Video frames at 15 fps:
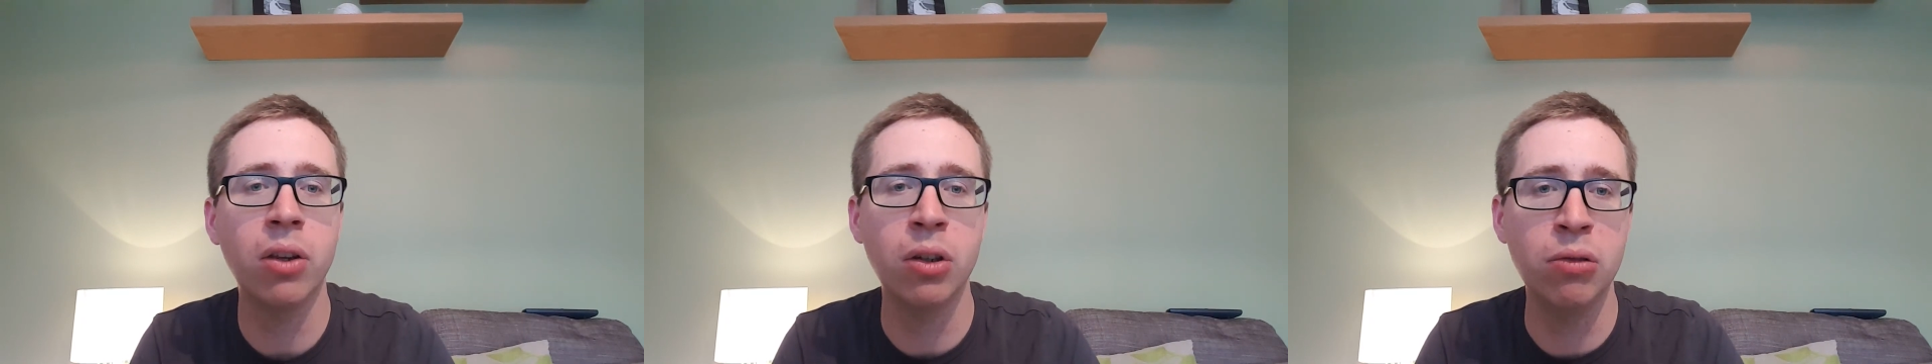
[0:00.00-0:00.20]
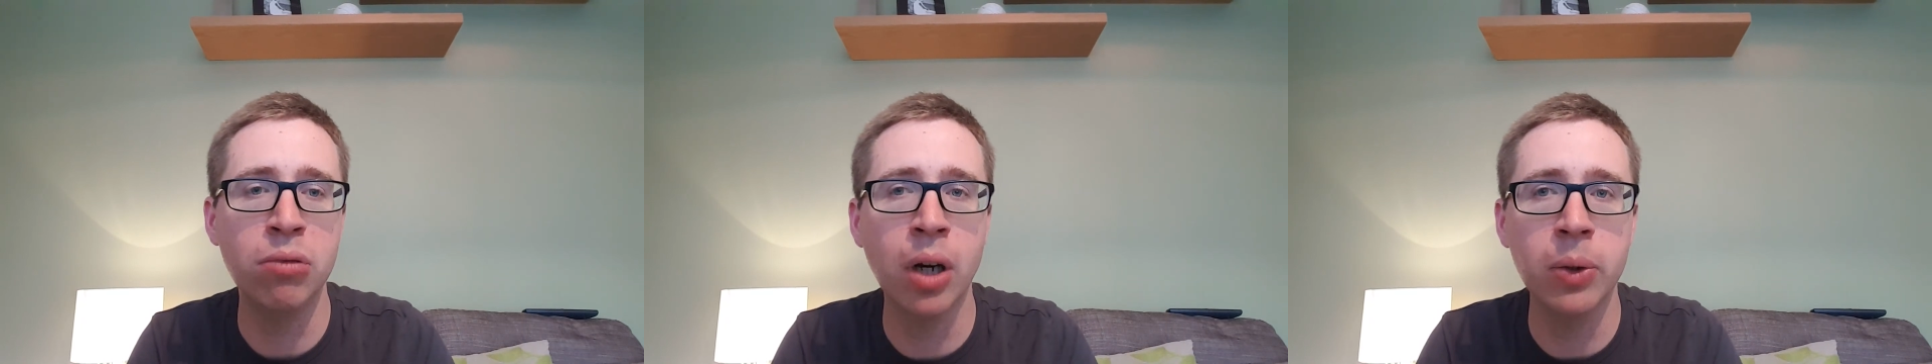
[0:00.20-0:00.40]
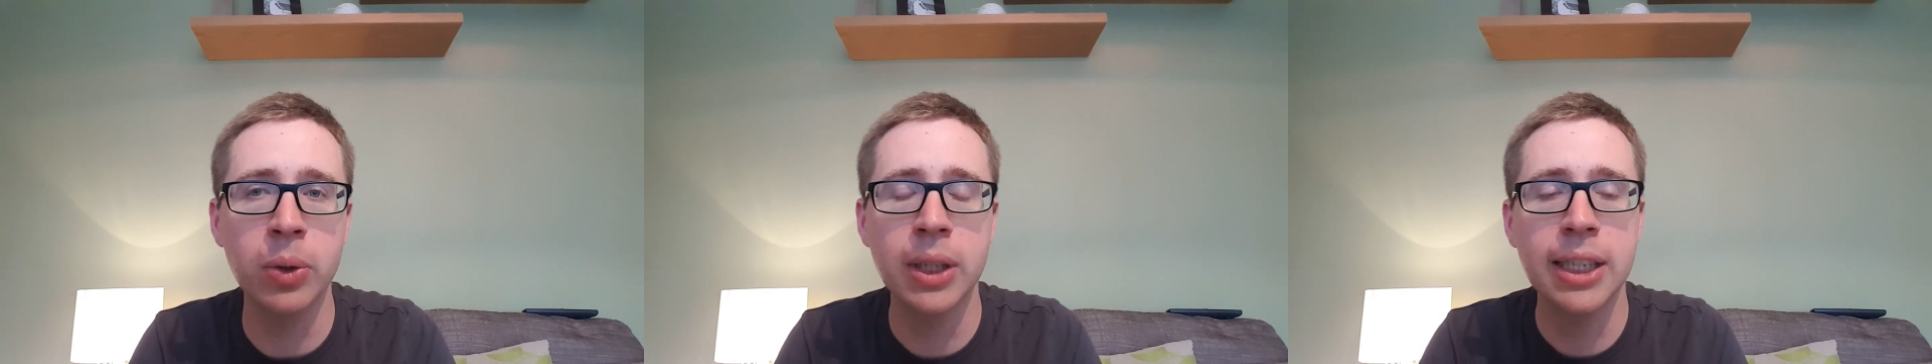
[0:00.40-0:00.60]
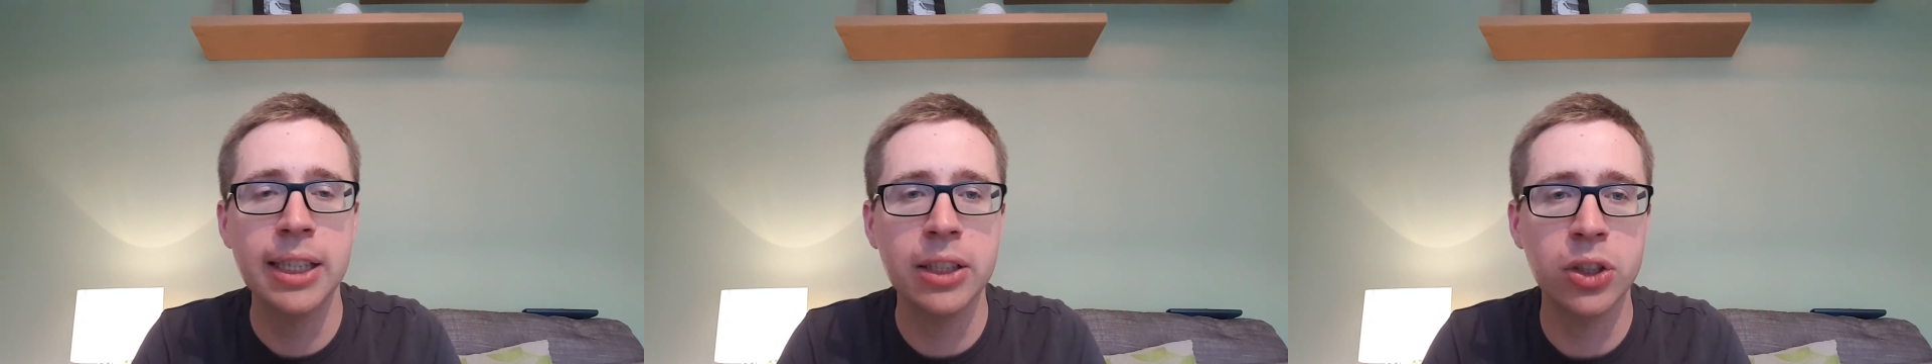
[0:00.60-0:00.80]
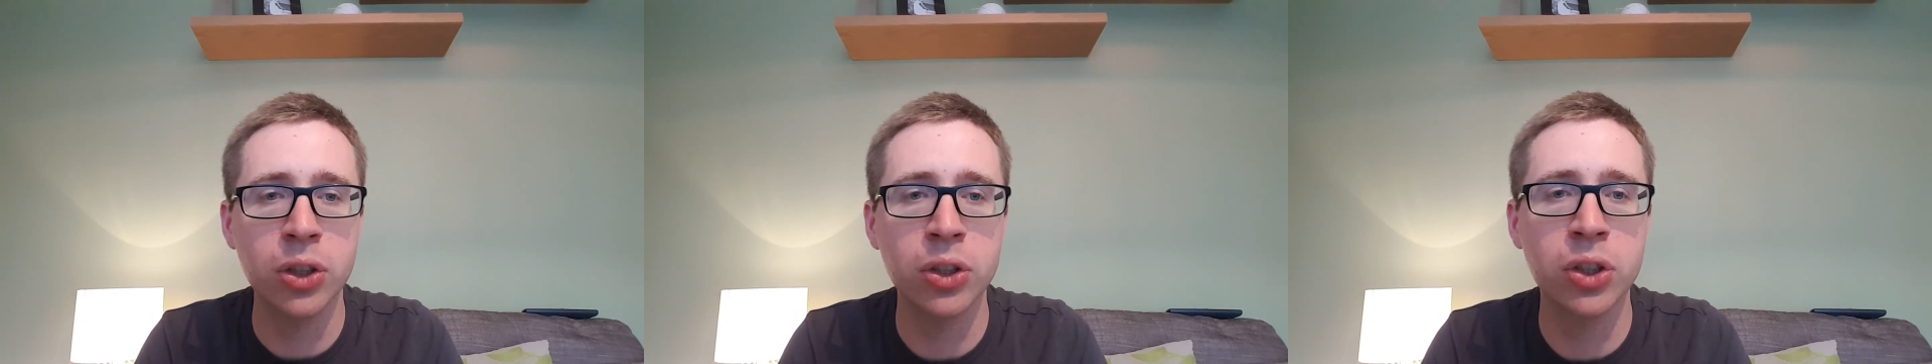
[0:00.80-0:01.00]
who wrote
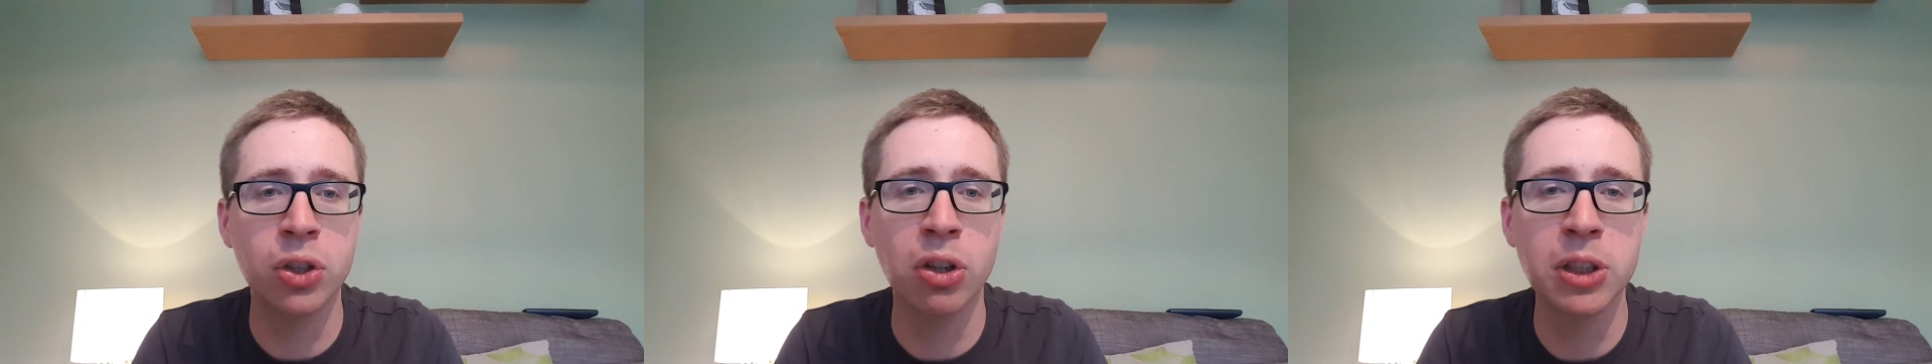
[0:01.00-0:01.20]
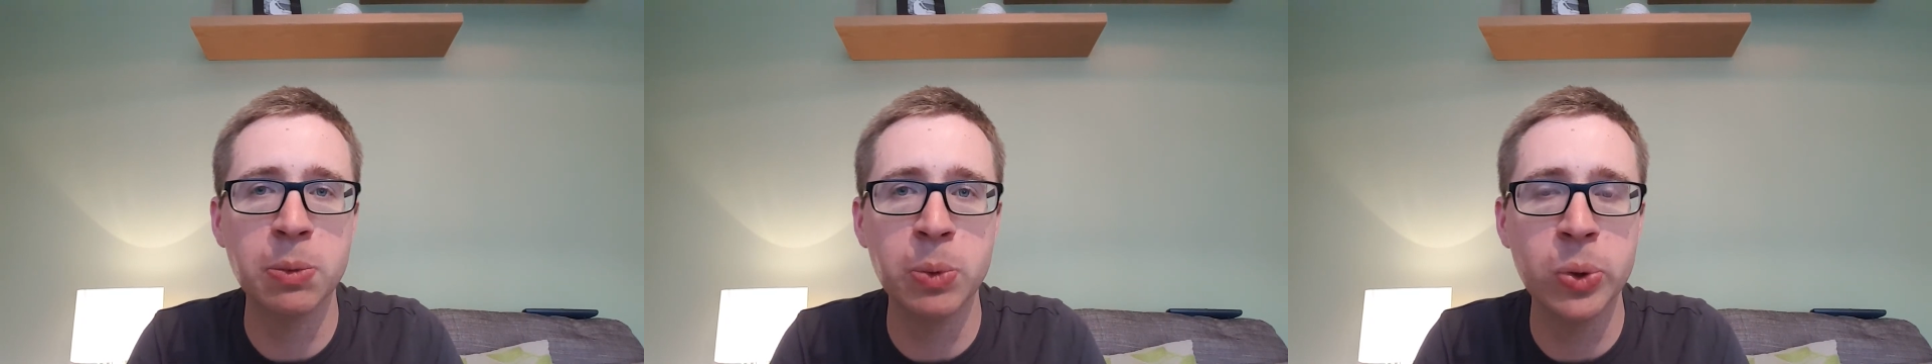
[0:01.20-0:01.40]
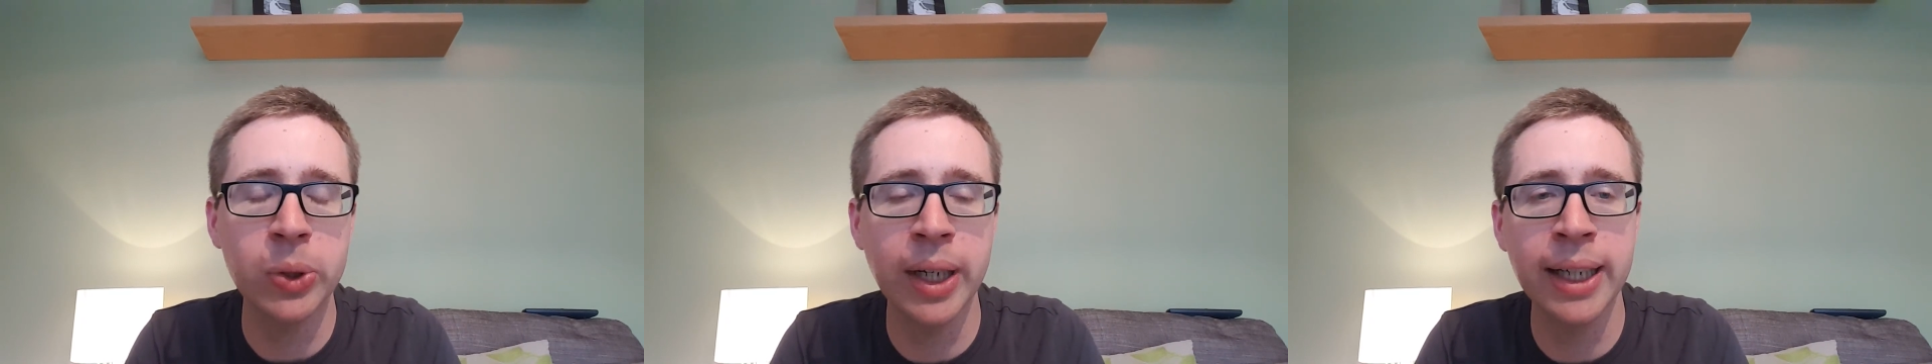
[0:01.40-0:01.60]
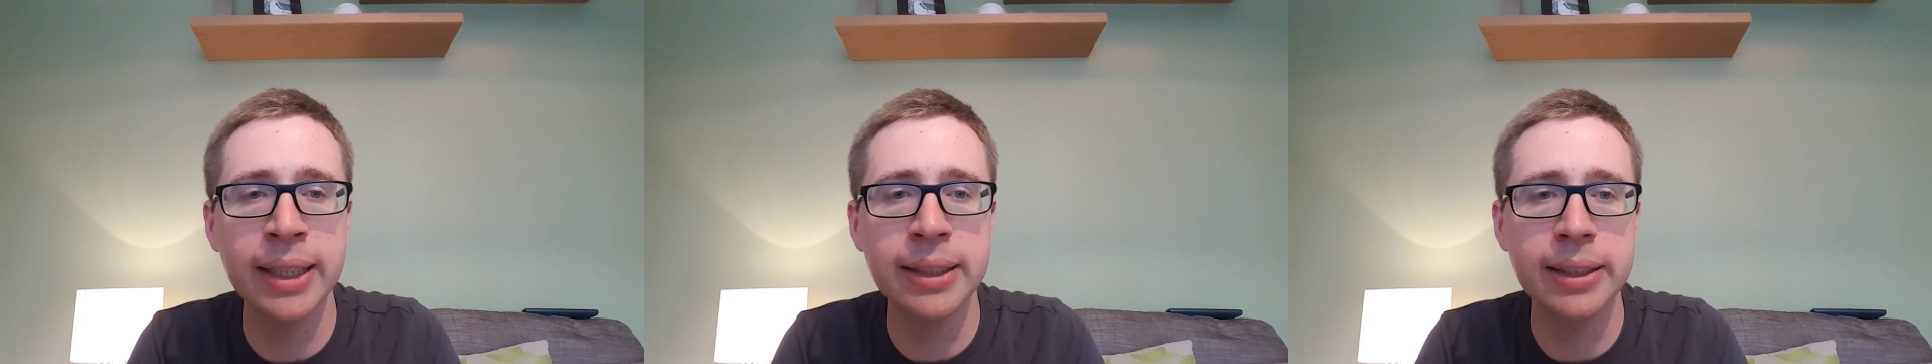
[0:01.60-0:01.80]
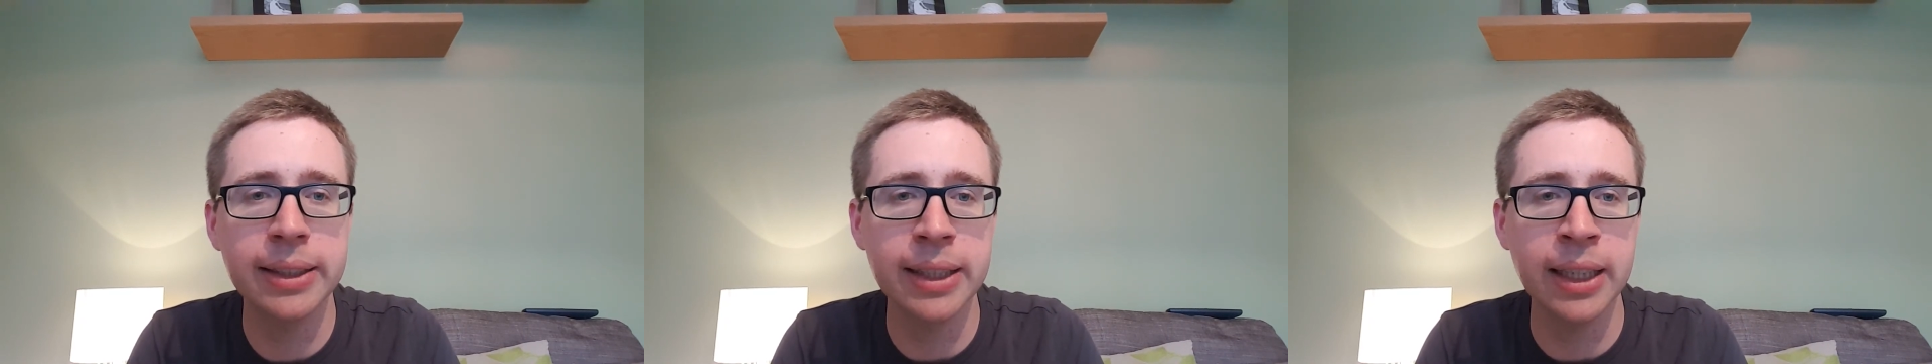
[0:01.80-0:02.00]
John's Gospel
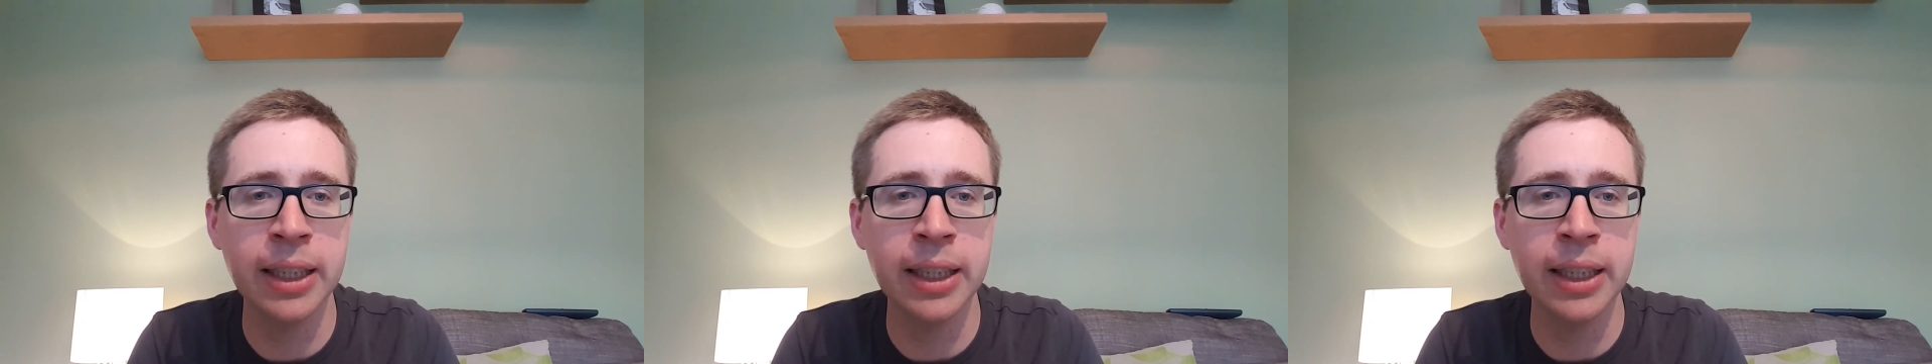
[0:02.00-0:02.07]
and